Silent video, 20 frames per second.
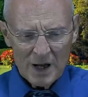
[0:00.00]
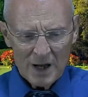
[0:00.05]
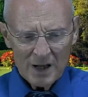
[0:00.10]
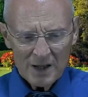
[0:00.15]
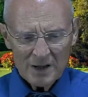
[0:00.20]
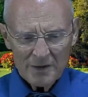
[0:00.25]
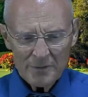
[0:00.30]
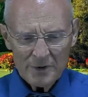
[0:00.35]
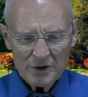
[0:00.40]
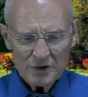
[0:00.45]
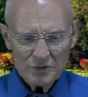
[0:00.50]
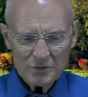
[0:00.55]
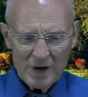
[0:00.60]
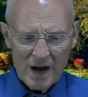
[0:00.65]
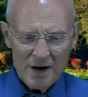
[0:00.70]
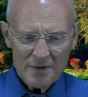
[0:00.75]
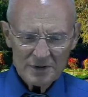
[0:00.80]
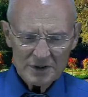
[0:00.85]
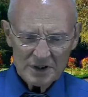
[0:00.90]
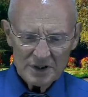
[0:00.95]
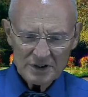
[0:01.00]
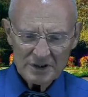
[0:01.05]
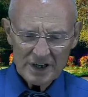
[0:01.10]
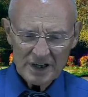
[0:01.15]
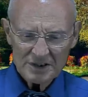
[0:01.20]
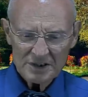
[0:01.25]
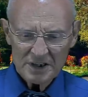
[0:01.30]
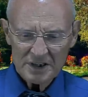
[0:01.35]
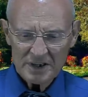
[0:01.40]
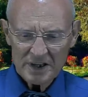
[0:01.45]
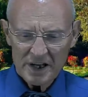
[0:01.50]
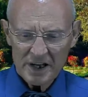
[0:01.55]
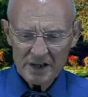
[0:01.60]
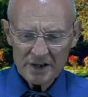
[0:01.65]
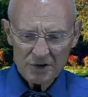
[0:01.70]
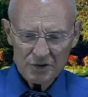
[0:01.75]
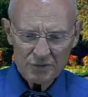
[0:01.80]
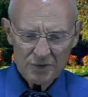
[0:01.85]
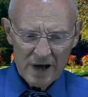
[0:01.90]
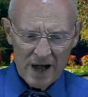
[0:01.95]
The first driver suggested that he
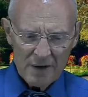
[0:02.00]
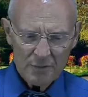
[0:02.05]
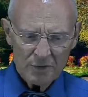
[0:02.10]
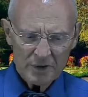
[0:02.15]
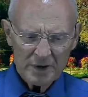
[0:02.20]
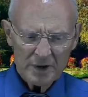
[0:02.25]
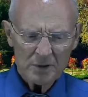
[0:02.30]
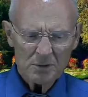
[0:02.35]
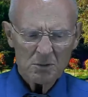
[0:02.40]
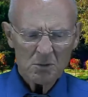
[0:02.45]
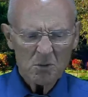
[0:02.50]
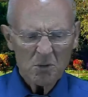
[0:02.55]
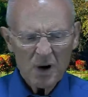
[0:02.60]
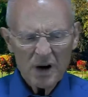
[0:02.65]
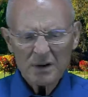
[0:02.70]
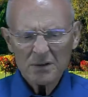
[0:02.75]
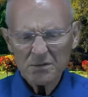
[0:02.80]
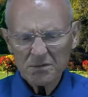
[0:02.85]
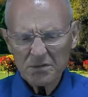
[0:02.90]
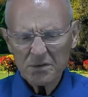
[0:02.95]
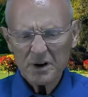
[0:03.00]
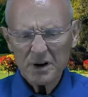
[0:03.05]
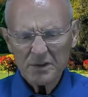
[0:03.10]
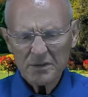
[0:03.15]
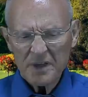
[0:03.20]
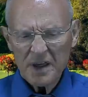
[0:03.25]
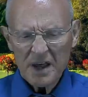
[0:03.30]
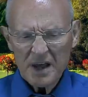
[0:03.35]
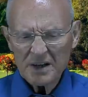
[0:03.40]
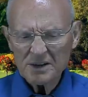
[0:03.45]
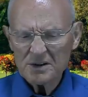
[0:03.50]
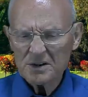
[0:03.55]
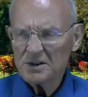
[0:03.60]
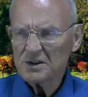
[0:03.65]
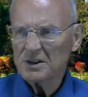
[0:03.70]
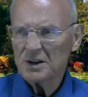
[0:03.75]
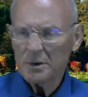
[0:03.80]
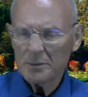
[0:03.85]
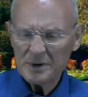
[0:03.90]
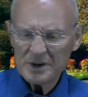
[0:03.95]
could drive within one foot of the edge and
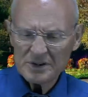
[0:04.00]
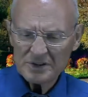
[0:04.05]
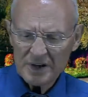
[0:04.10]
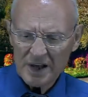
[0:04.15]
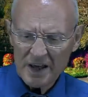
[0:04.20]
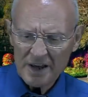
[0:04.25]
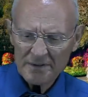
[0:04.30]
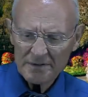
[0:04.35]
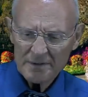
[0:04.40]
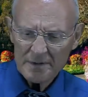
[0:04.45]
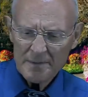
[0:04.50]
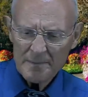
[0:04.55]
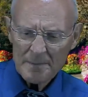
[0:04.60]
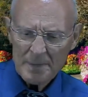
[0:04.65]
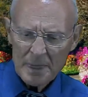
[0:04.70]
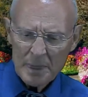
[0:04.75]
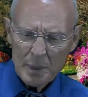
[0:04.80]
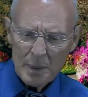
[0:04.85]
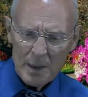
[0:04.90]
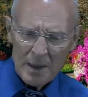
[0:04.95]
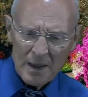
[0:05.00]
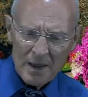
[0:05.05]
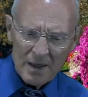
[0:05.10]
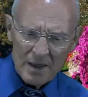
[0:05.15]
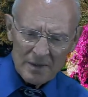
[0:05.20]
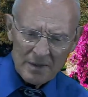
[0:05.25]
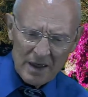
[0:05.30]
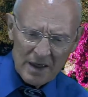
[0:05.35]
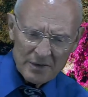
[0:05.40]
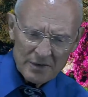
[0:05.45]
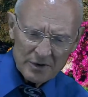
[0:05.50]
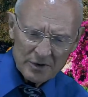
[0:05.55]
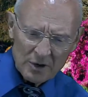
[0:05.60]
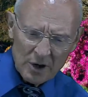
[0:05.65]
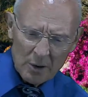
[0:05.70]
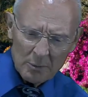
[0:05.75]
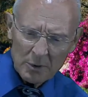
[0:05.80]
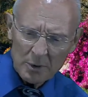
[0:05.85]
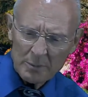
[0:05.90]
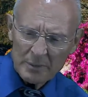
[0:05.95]
still be safe. Then the
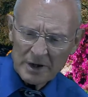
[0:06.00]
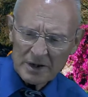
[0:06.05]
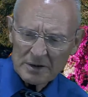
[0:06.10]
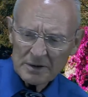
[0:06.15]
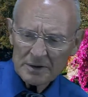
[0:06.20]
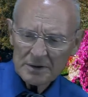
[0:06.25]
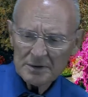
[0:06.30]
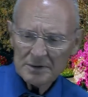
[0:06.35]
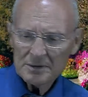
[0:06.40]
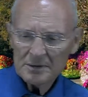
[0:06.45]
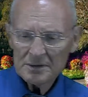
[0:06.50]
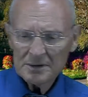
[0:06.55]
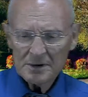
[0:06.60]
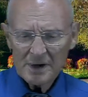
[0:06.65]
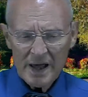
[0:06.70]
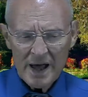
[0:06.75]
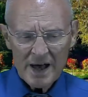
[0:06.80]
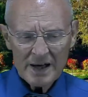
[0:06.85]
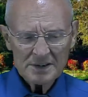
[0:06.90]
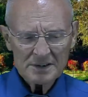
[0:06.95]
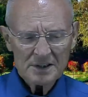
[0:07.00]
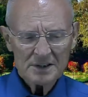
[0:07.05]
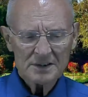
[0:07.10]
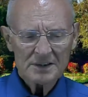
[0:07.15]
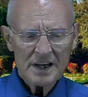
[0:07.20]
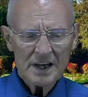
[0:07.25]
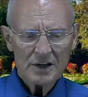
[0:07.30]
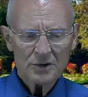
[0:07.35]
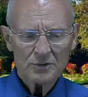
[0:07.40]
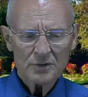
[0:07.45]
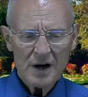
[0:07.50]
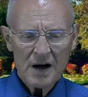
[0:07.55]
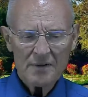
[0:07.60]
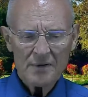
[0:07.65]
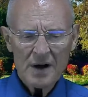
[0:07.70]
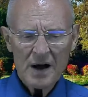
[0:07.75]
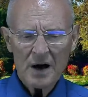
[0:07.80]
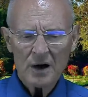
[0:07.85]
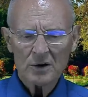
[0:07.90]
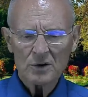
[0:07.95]
nobleman asked the second
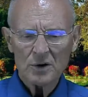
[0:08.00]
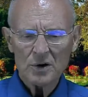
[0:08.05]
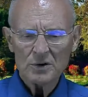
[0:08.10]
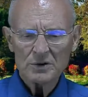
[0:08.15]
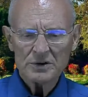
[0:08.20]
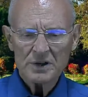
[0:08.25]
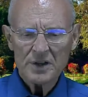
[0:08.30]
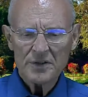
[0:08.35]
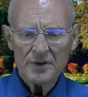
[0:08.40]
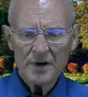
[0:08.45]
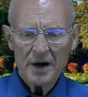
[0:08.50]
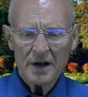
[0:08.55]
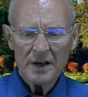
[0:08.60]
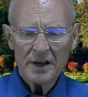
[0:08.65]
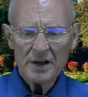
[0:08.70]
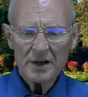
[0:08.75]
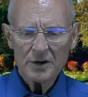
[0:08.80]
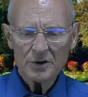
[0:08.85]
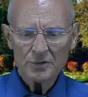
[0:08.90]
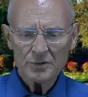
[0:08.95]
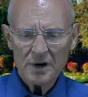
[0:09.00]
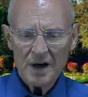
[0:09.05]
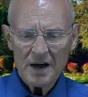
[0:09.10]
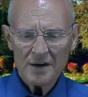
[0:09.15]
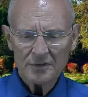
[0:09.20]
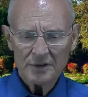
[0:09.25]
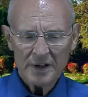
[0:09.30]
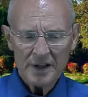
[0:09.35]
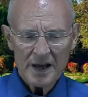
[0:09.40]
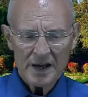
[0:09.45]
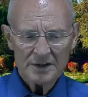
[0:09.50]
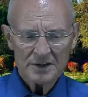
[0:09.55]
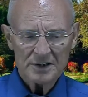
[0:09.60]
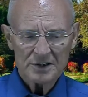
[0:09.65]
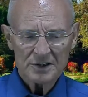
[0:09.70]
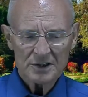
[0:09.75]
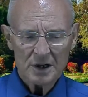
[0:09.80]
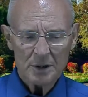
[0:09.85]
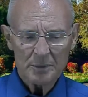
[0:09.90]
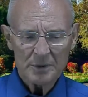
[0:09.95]
driver how close he thought he could drive to the edge and
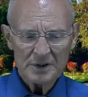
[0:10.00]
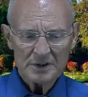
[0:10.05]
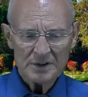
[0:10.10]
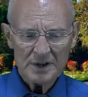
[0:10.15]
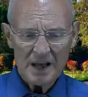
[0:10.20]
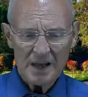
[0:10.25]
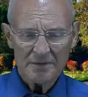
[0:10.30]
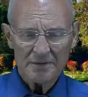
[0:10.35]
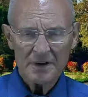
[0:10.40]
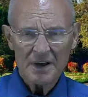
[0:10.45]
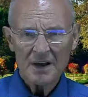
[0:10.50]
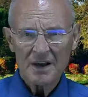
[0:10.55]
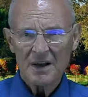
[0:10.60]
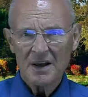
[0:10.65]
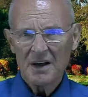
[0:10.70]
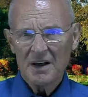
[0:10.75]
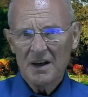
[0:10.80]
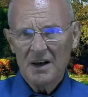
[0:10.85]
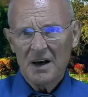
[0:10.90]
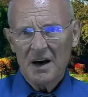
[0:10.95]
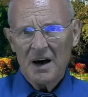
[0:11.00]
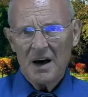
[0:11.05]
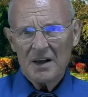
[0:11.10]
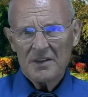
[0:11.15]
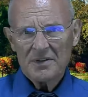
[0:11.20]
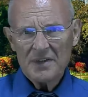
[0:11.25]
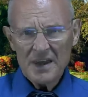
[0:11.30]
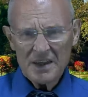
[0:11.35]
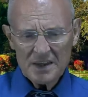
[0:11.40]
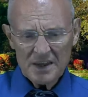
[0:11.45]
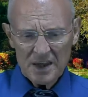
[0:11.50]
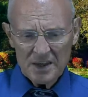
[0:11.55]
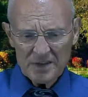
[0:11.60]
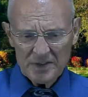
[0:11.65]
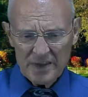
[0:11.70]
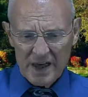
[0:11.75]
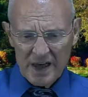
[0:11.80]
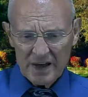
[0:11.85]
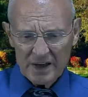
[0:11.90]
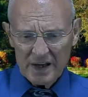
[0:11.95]
still be safe uh, thinking
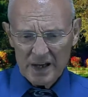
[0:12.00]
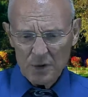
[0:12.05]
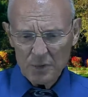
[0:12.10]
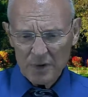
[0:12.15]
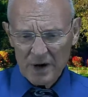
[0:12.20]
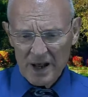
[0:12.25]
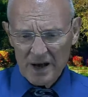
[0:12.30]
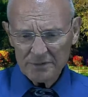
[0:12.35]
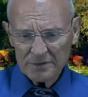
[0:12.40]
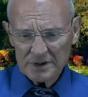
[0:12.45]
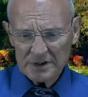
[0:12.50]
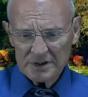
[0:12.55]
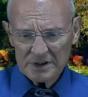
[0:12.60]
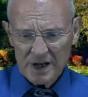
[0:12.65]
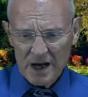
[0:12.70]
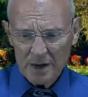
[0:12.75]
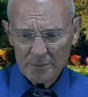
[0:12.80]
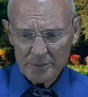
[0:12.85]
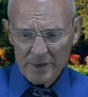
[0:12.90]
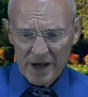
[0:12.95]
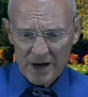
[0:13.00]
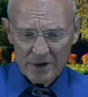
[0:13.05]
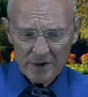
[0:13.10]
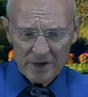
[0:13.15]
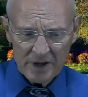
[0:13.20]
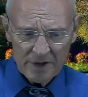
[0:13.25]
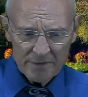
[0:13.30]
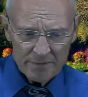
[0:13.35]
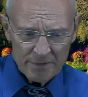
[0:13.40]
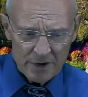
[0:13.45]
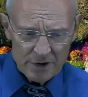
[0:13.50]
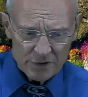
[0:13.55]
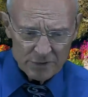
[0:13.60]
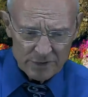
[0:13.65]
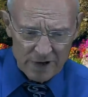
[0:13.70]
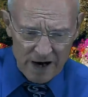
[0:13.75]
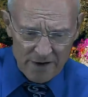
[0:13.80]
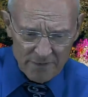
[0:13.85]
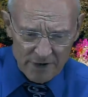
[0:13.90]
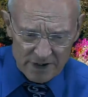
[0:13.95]
that he would have to sound better than the first
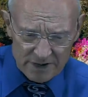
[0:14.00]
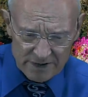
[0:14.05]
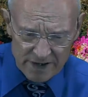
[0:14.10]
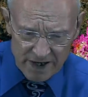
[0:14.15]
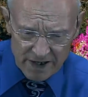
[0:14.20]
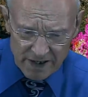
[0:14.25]
driver, he said